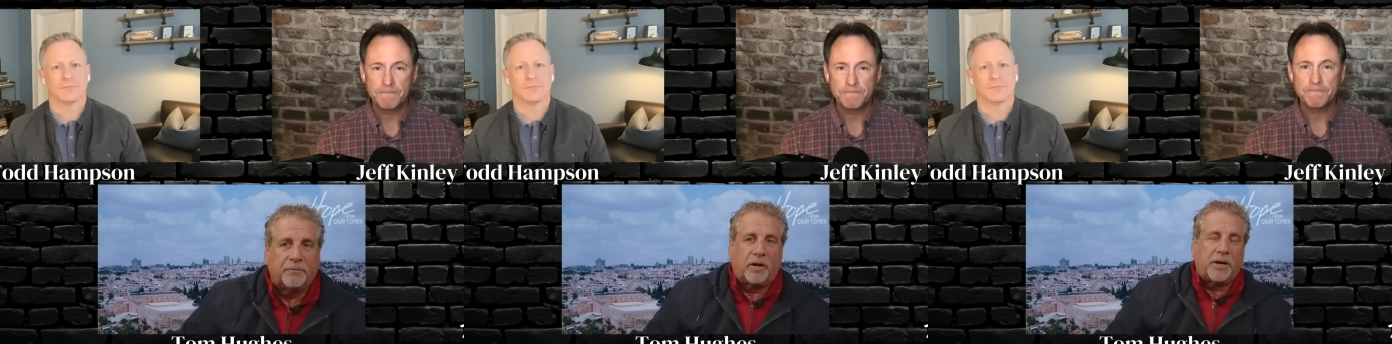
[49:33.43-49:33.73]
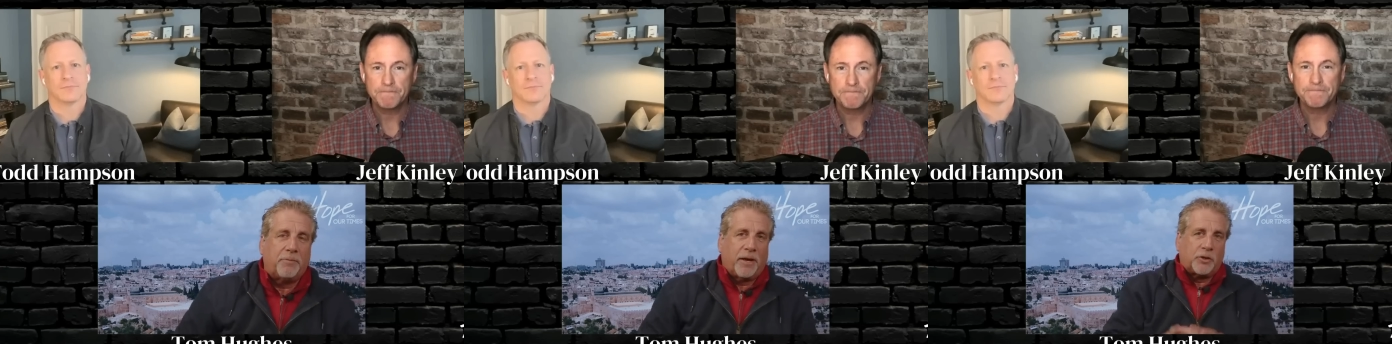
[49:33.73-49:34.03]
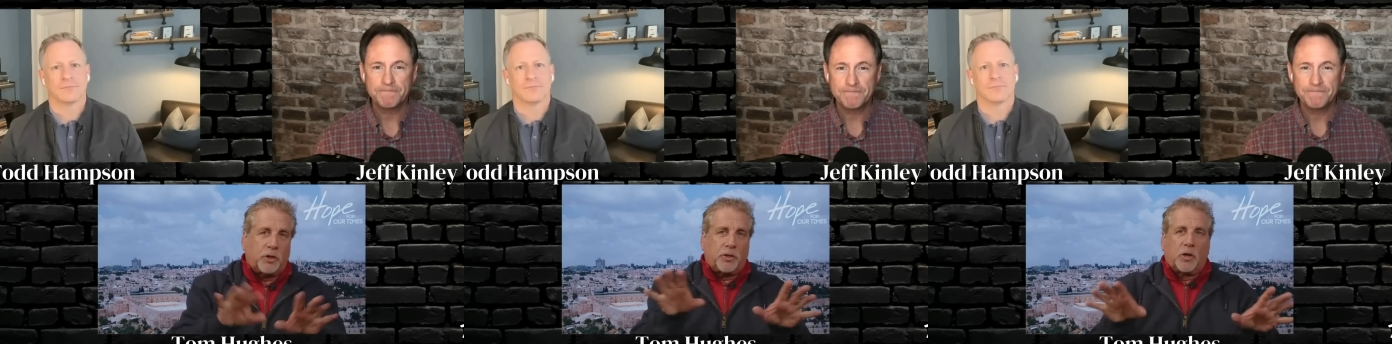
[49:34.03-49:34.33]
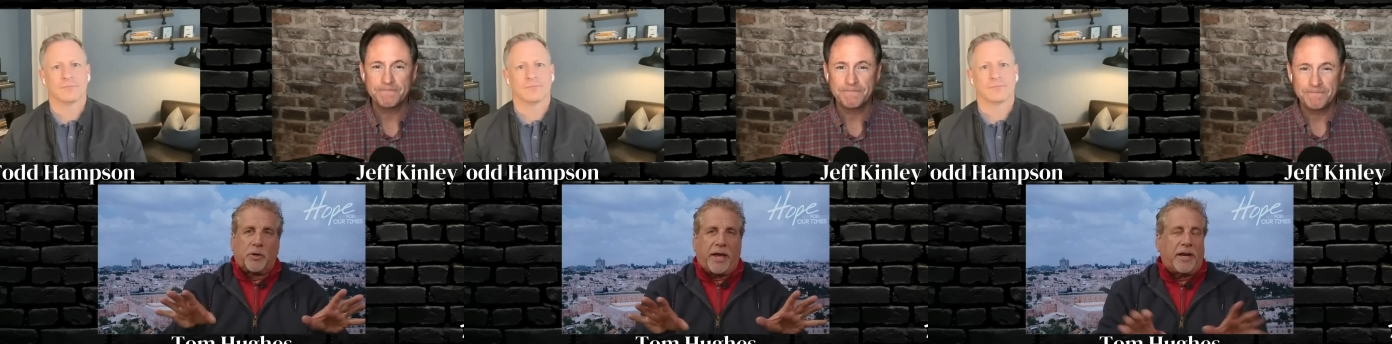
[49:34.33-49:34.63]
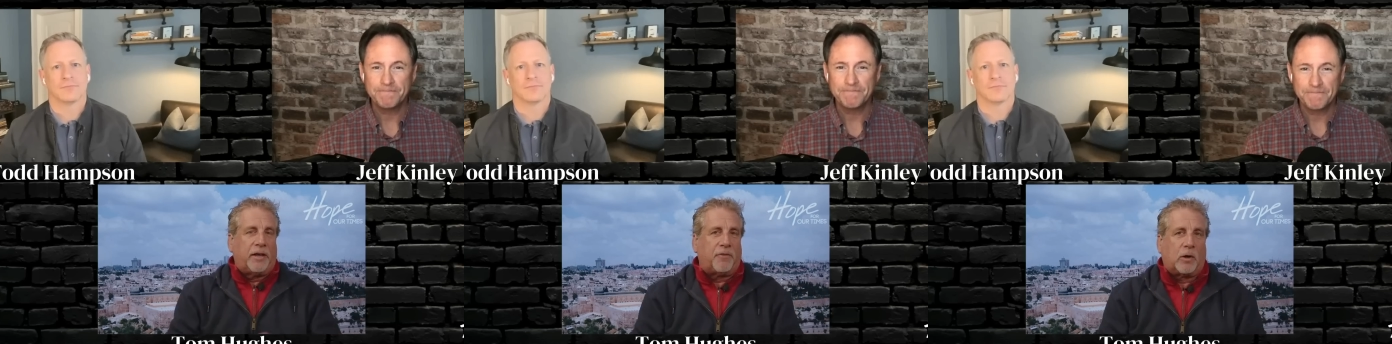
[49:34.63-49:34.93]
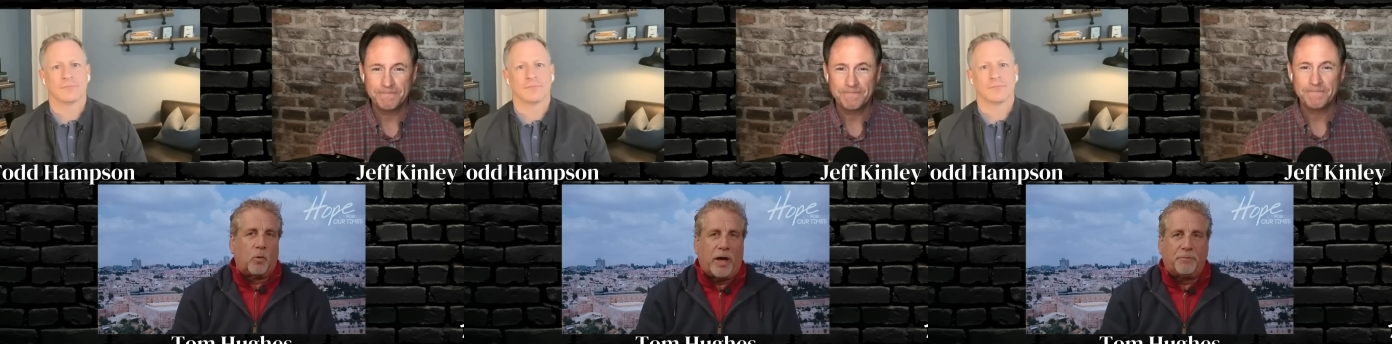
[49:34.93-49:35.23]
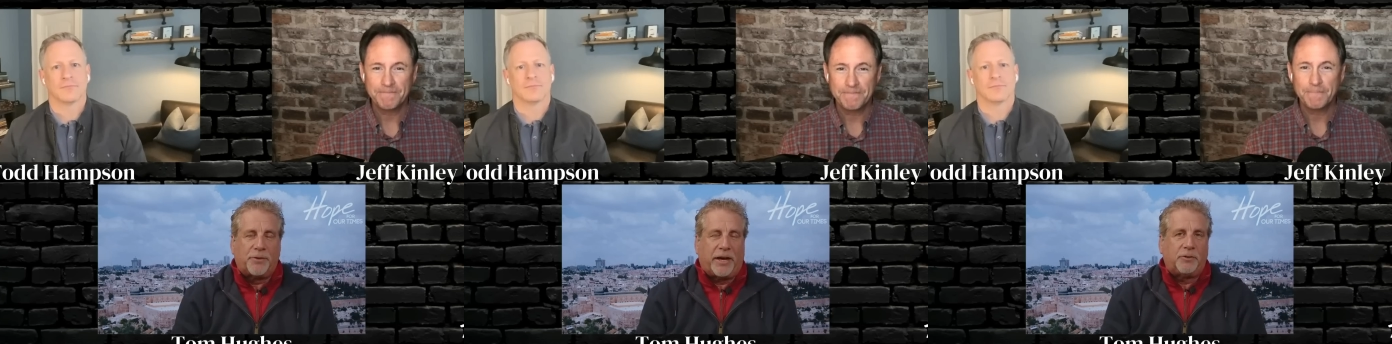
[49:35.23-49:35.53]
Speaker 1: I've already mentioned you can go to any of our
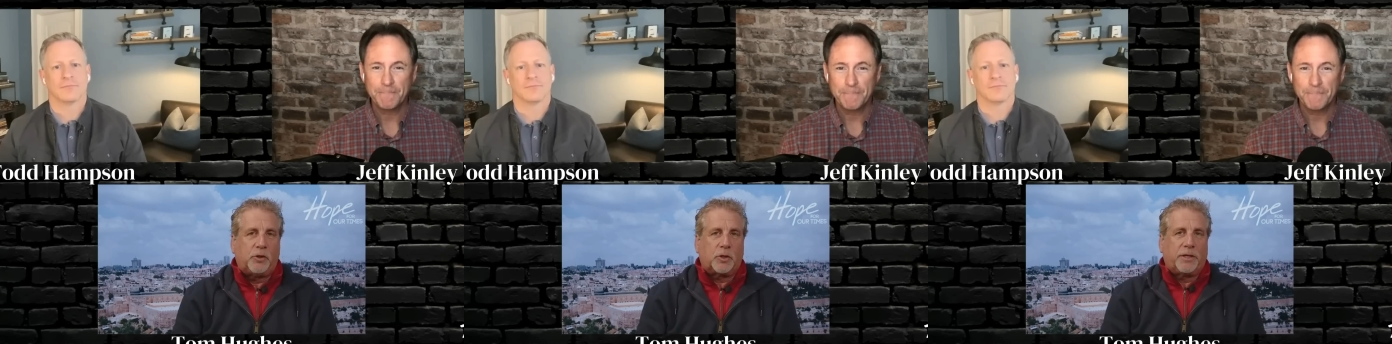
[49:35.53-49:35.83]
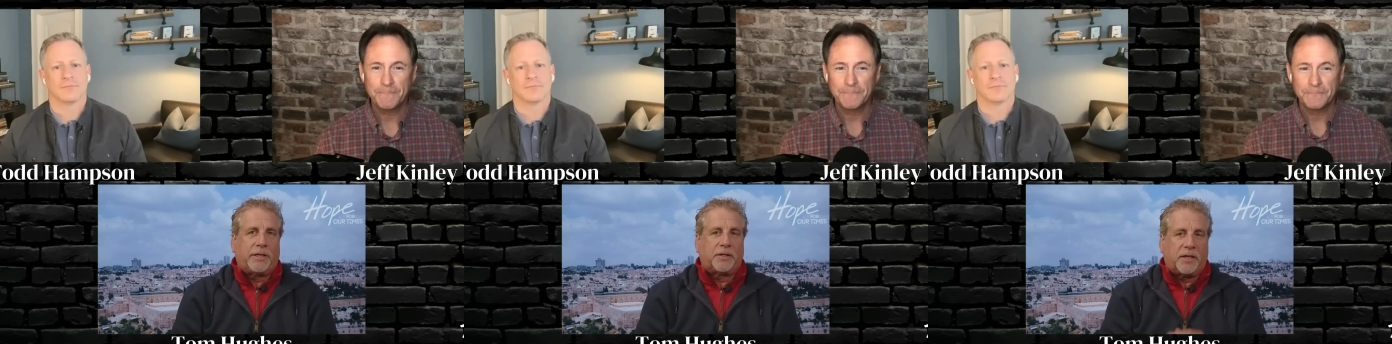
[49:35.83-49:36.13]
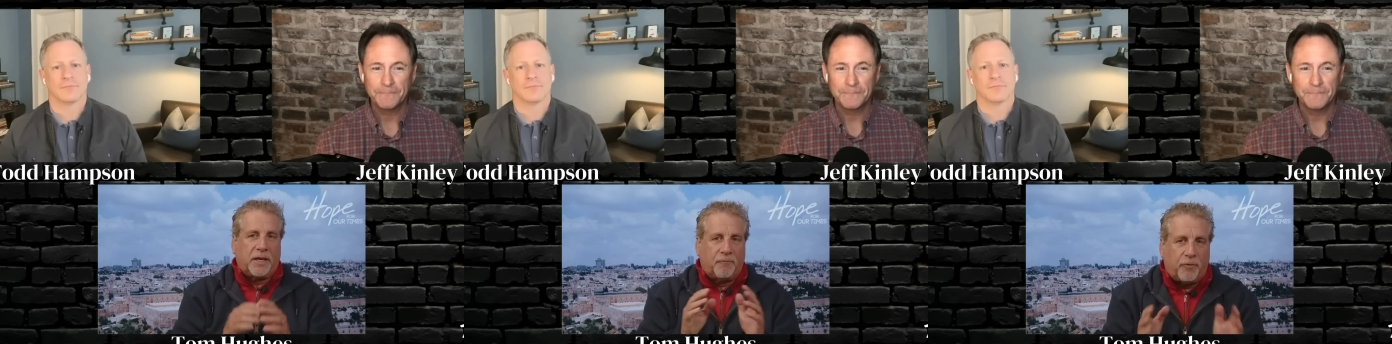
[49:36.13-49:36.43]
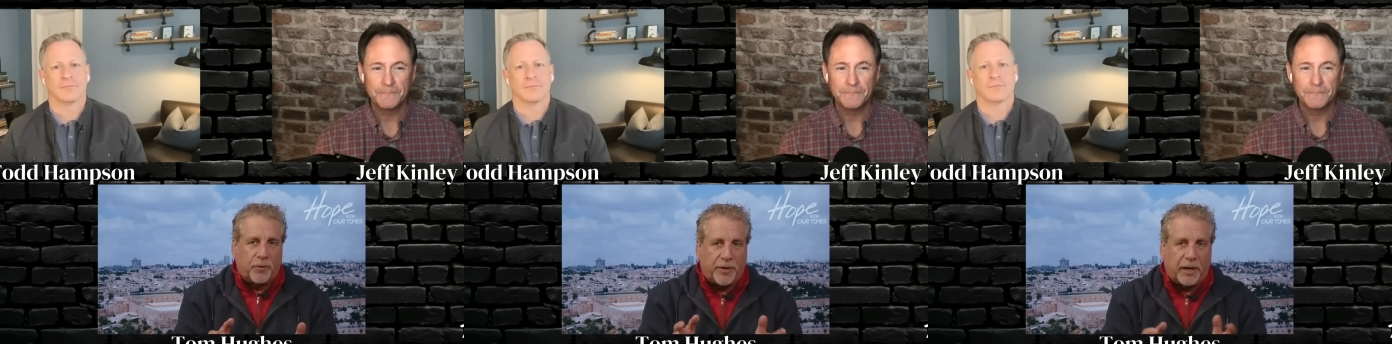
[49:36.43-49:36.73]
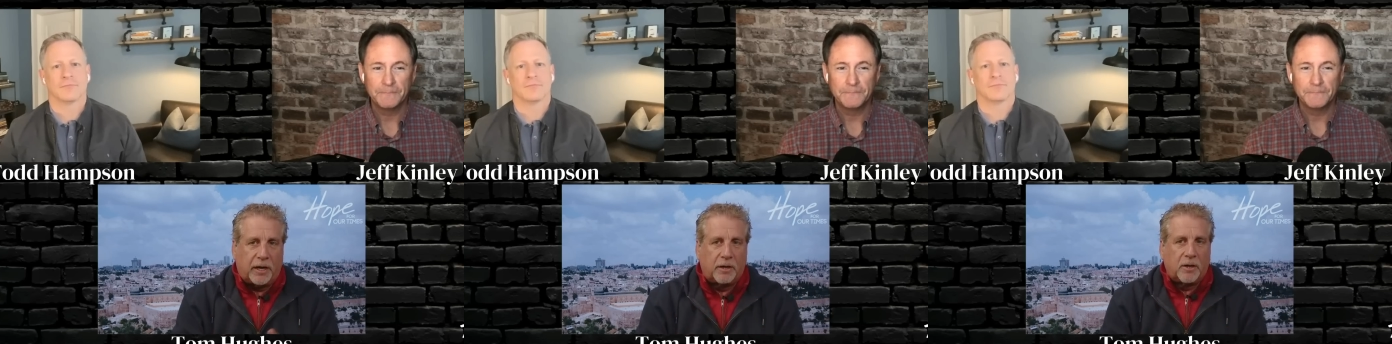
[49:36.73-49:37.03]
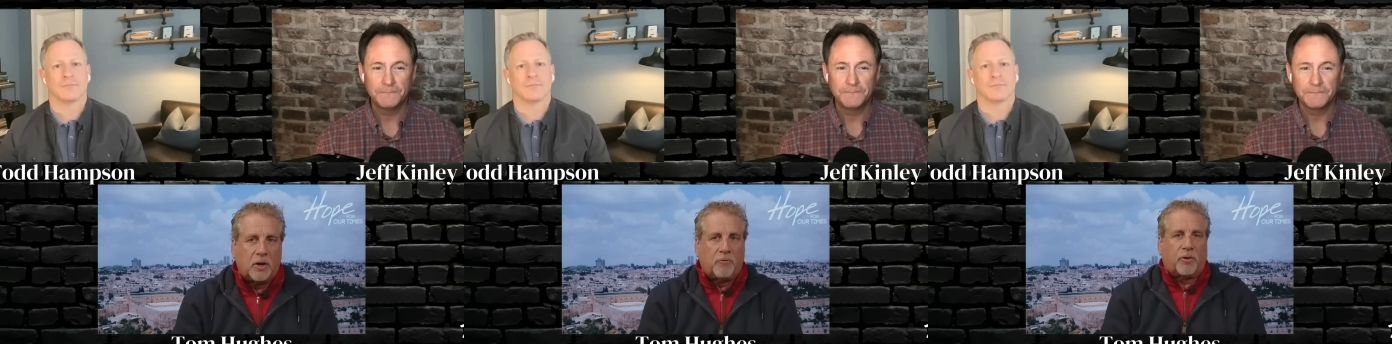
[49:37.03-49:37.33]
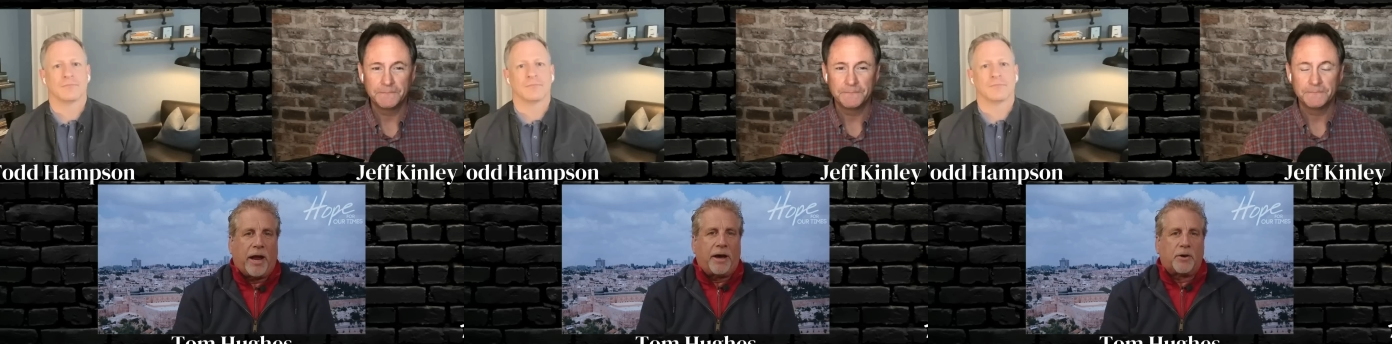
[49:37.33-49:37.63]
websites, you can get the info there
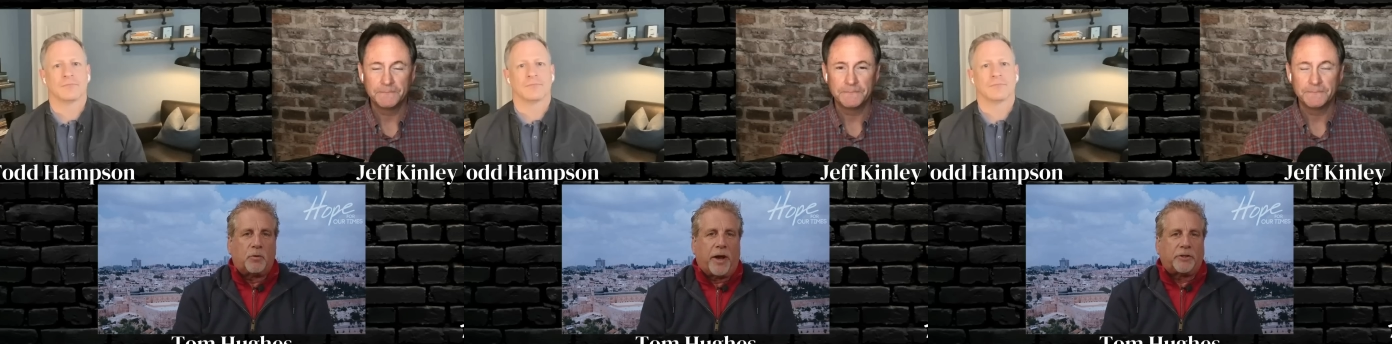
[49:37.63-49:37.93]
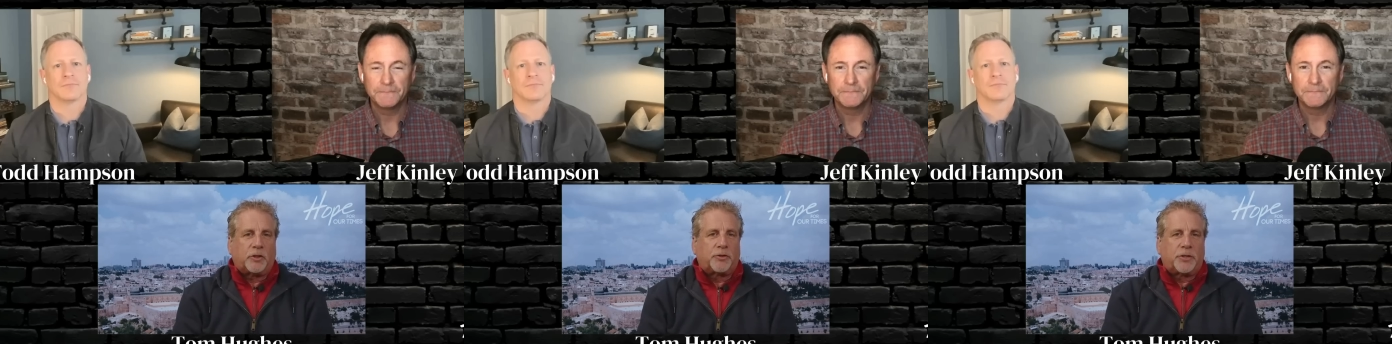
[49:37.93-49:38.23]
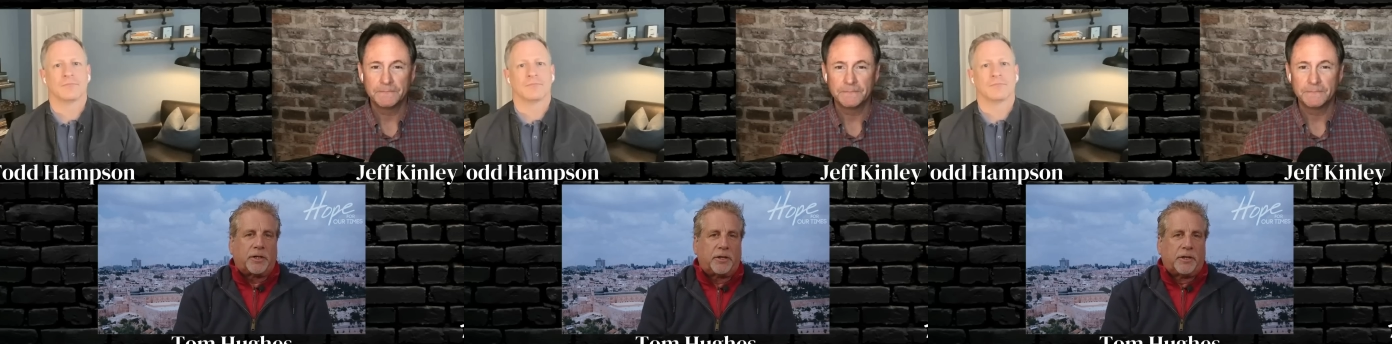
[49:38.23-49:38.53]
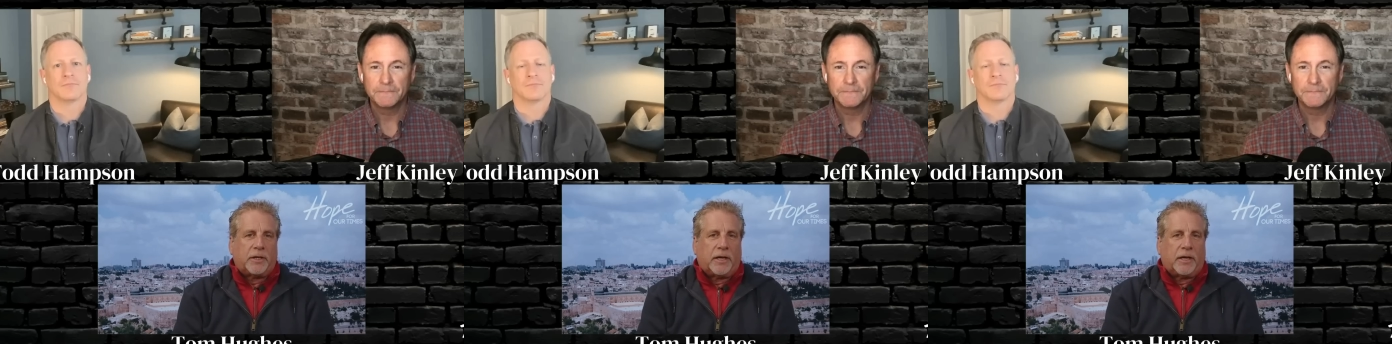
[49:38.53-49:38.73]
for how to register.